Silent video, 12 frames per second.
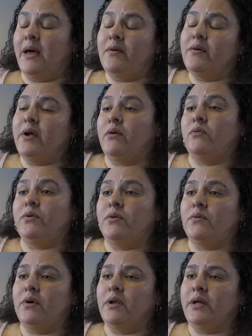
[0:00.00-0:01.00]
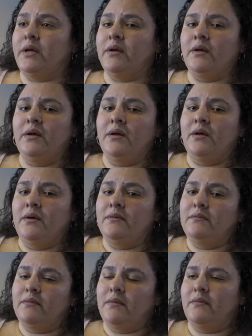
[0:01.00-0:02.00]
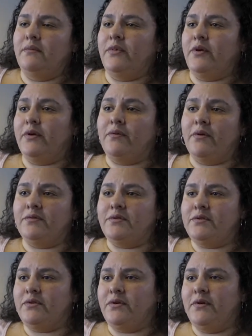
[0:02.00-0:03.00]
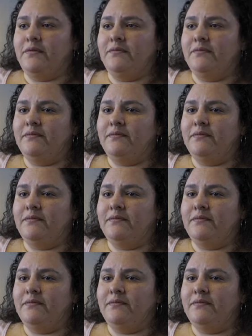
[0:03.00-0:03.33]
I don't care who you are, like, you're at a grocery store.